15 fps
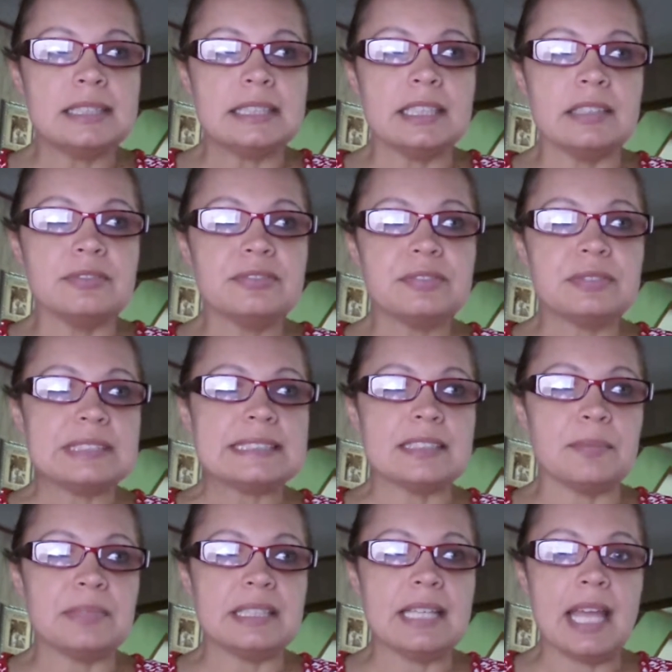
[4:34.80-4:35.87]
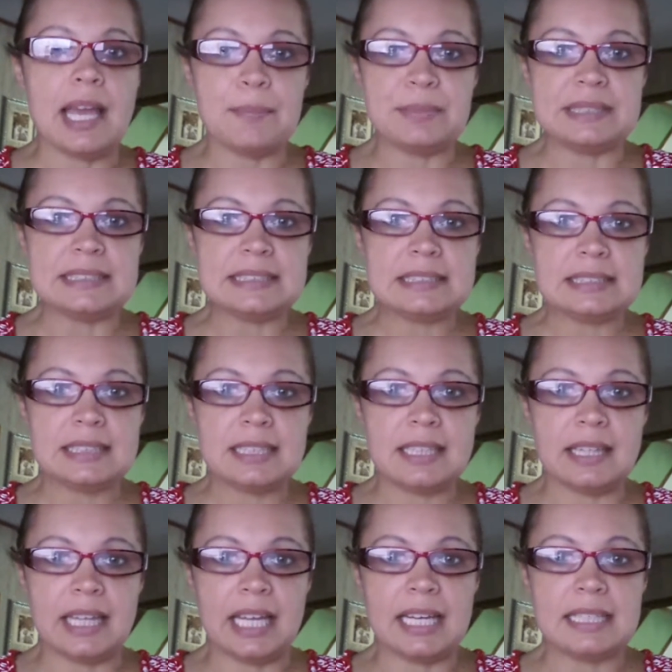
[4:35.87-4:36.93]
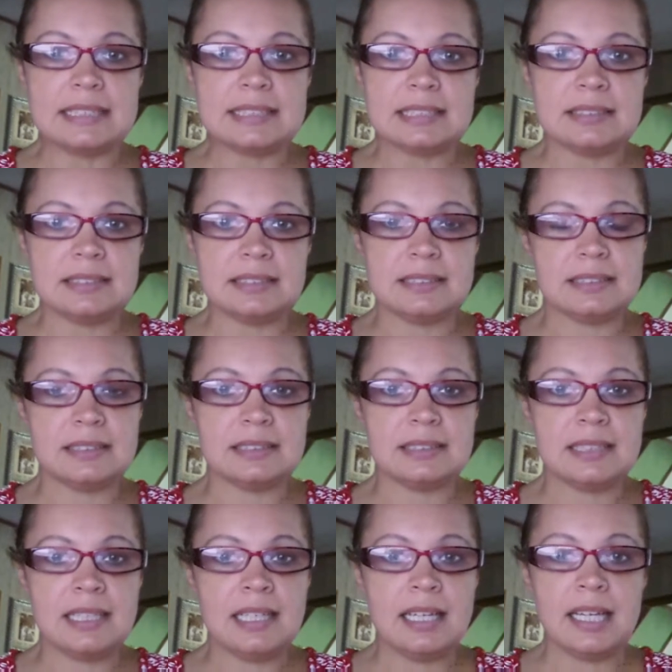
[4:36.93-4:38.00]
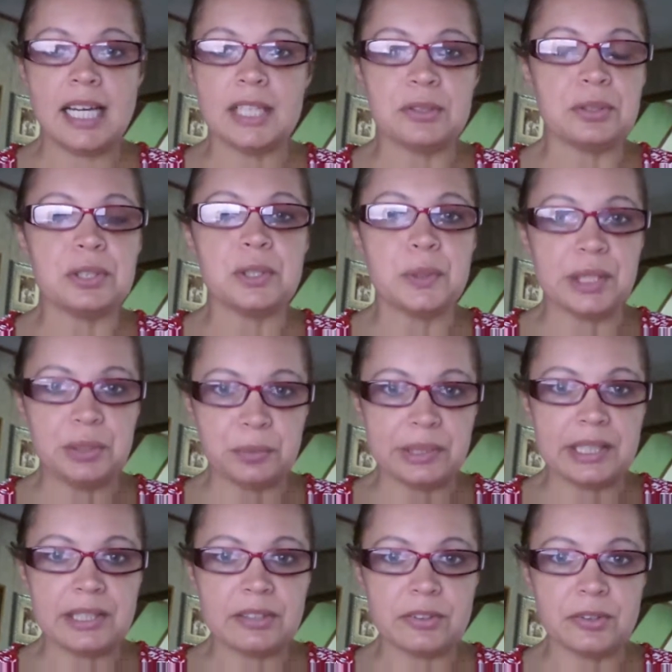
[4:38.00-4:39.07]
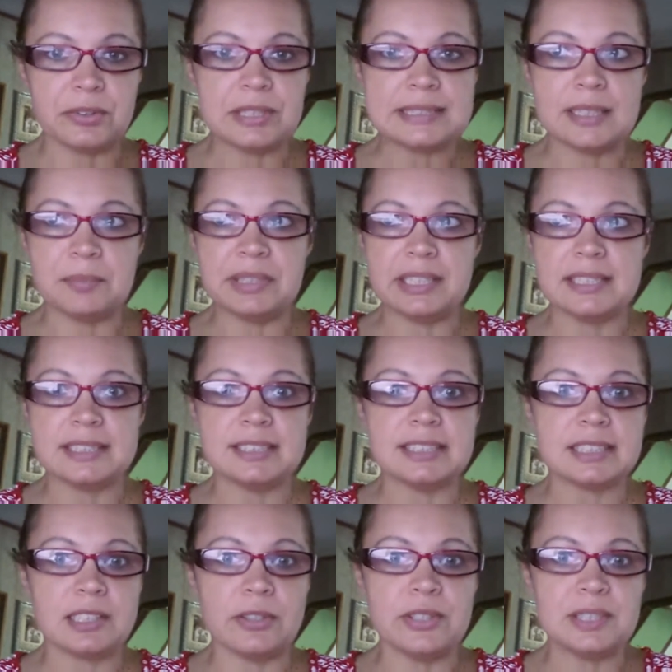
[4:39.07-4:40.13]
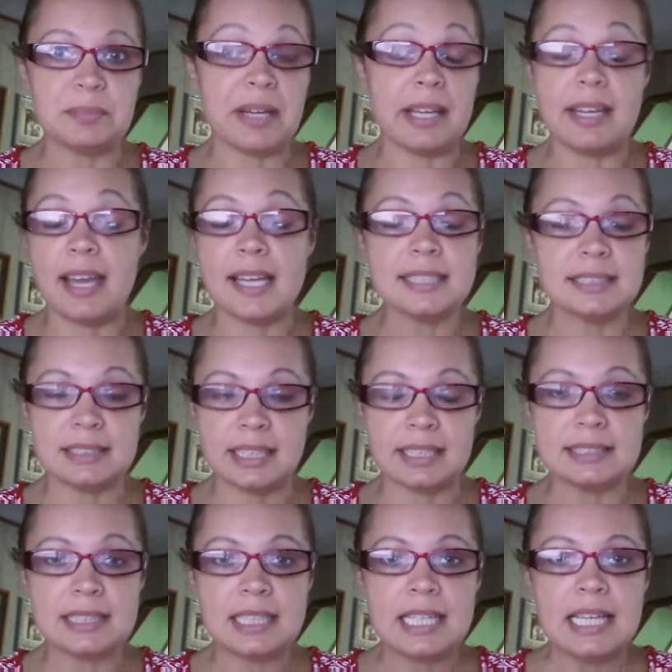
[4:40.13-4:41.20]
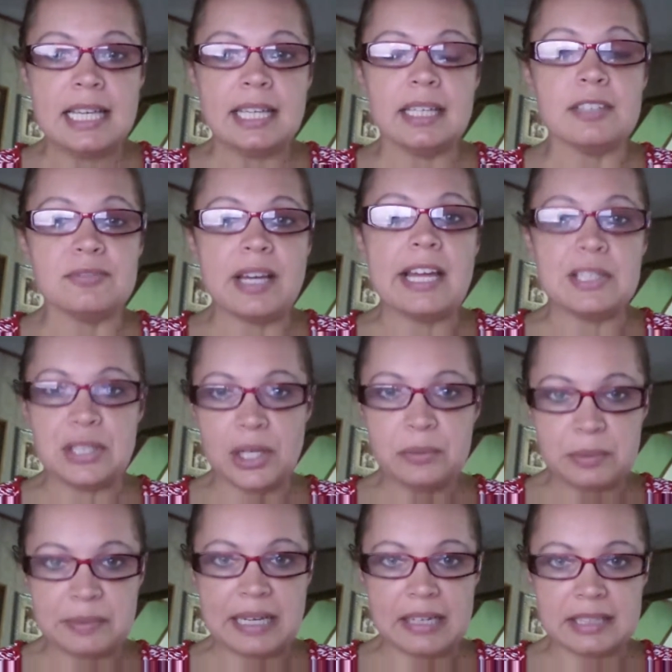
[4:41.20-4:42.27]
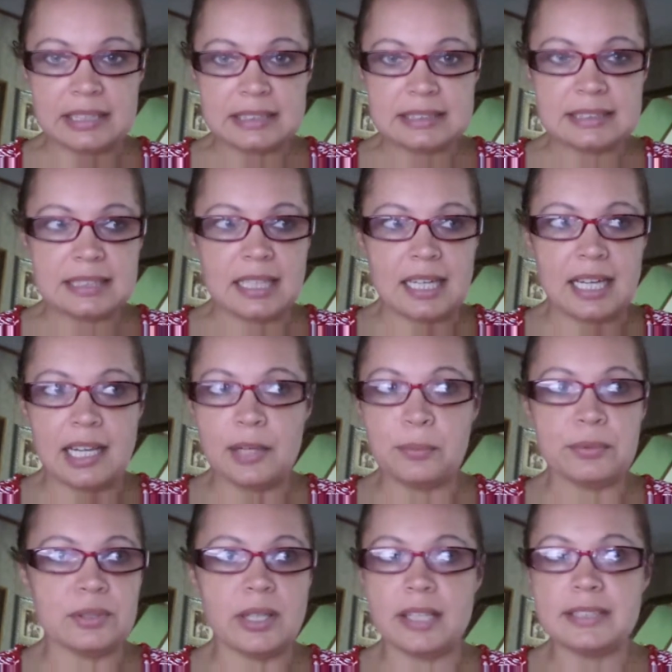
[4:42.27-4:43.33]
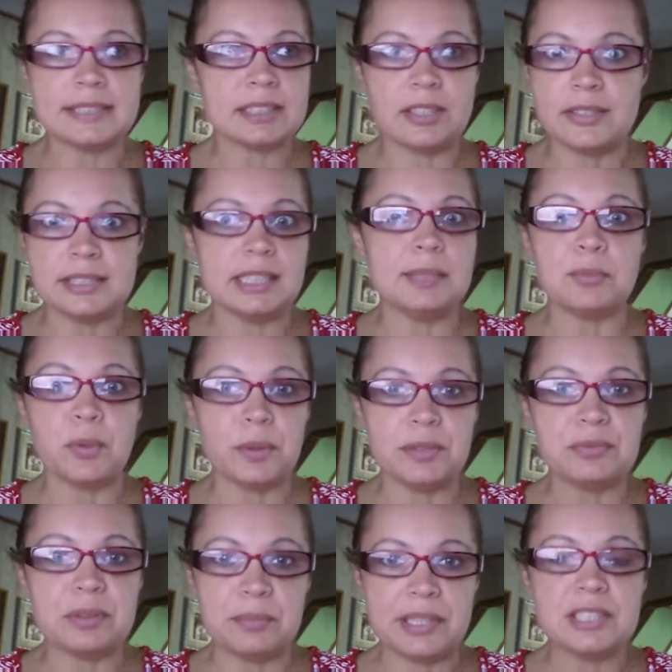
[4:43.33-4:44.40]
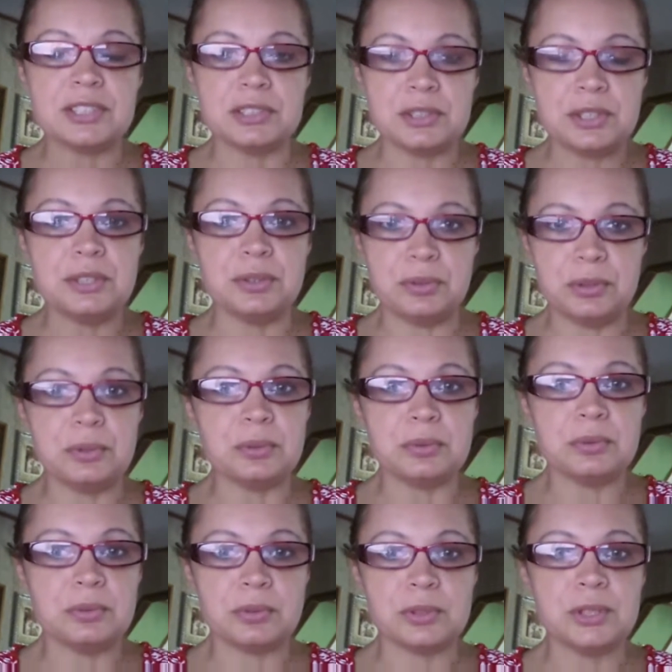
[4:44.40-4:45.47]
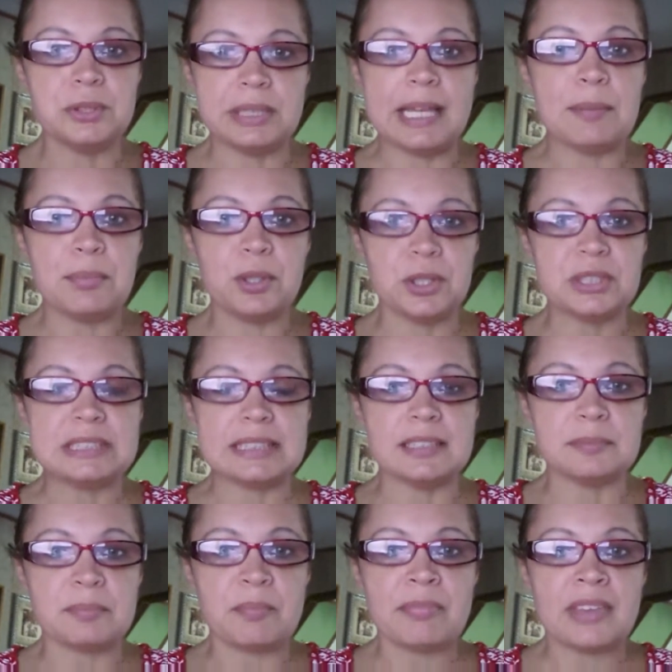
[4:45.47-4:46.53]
If something happens that I don't agree with, or that something is disclosed by accident, if I know about it, I will not disclose any more information to you or to that person.